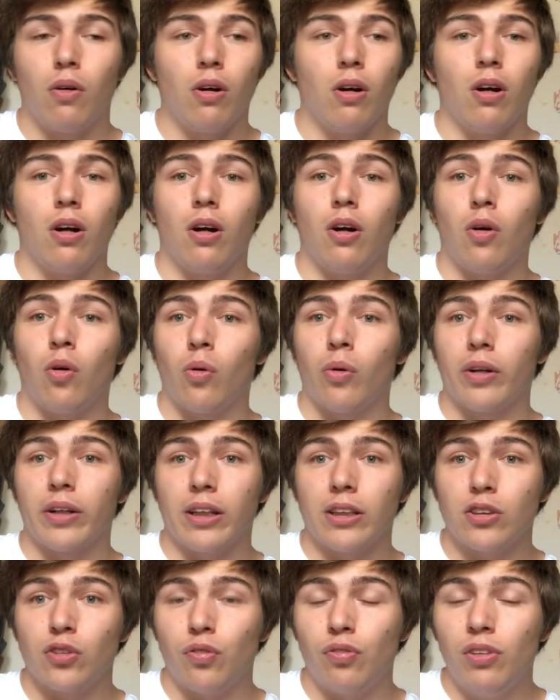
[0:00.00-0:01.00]
or
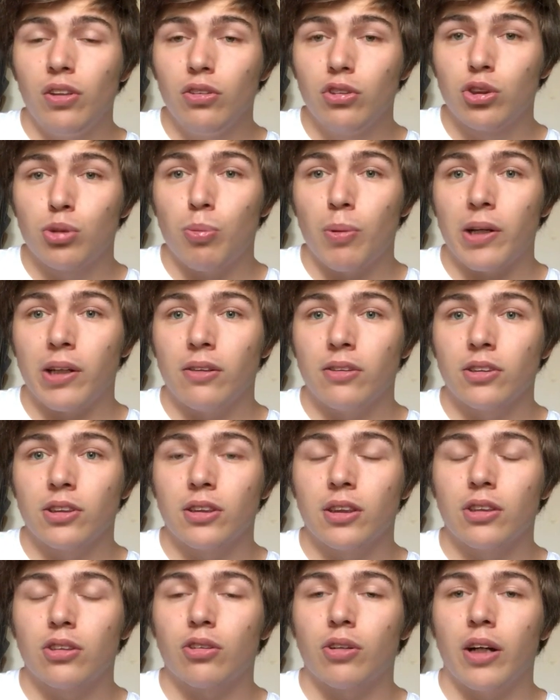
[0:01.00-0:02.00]
against field
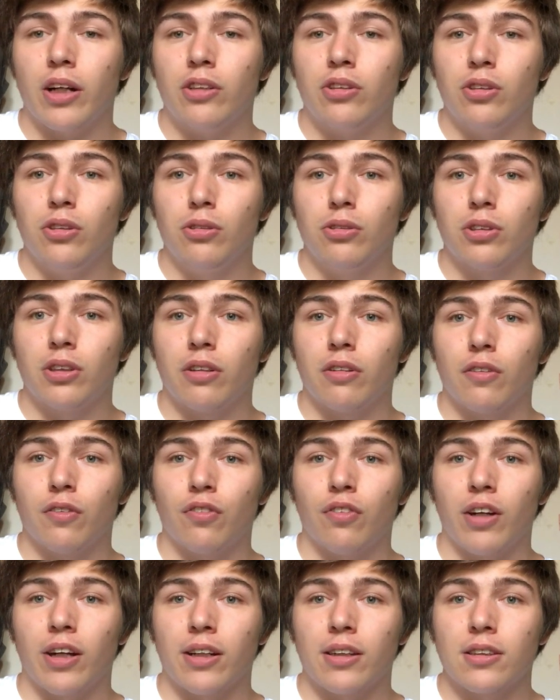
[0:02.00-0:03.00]
spells that try to use their
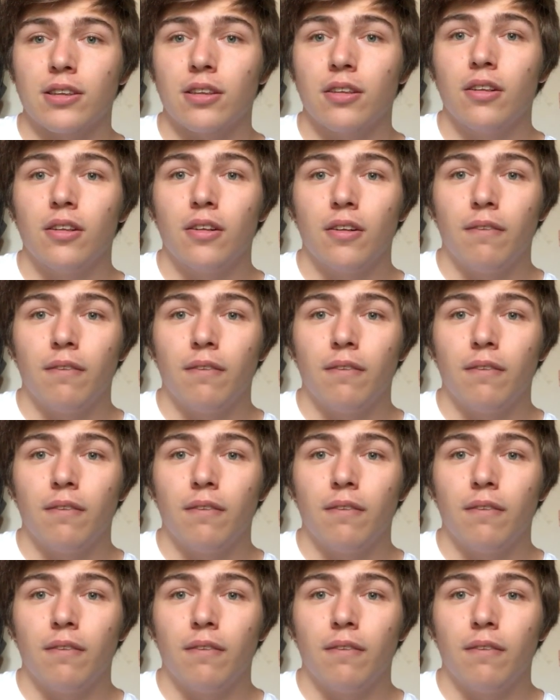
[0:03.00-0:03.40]
effect,